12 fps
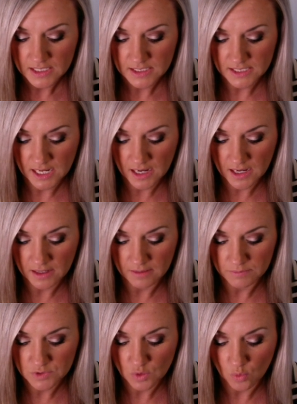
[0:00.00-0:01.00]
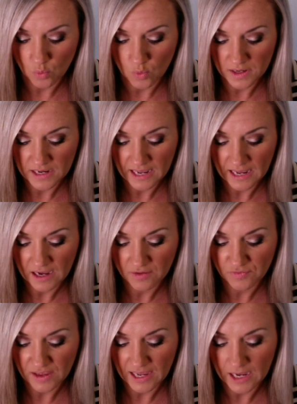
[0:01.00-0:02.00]
times 1/2
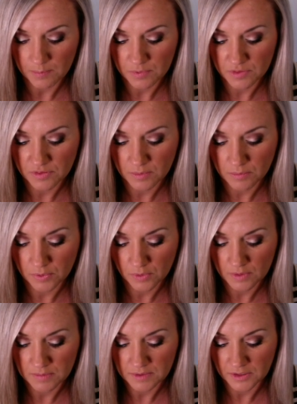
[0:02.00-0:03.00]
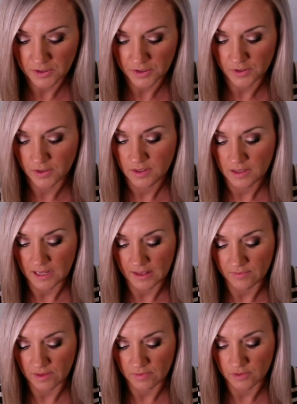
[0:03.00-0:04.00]
apothem perimeter and
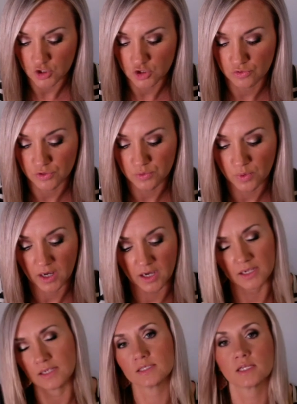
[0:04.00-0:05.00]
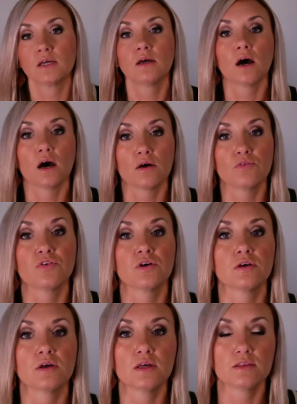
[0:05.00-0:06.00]
then the true height of
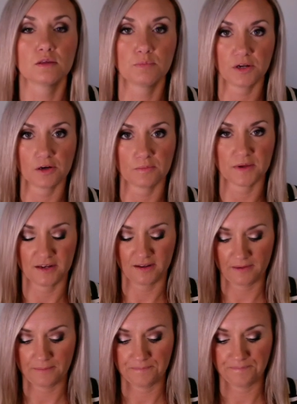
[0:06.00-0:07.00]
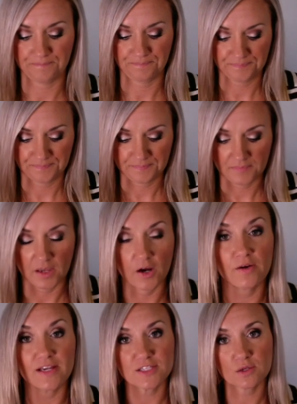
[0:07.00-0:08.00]
the pyramid. All
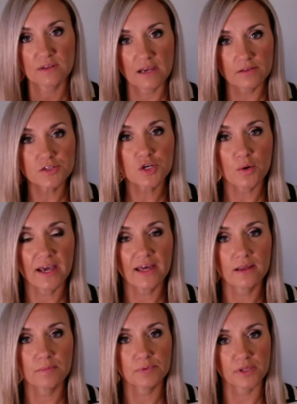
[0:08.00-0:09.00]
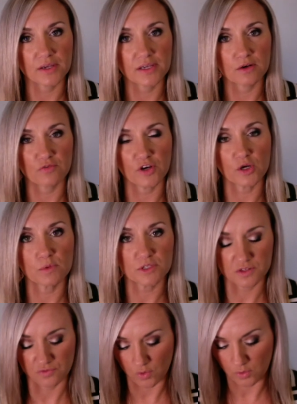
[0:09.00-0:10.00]
right, so now let's go ahead and plug in our variables
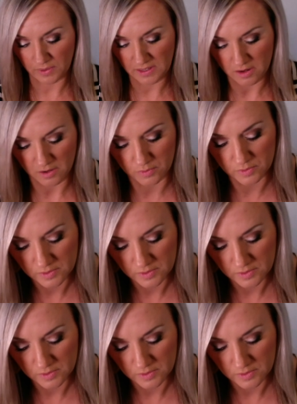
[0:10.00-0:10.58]
of what we know.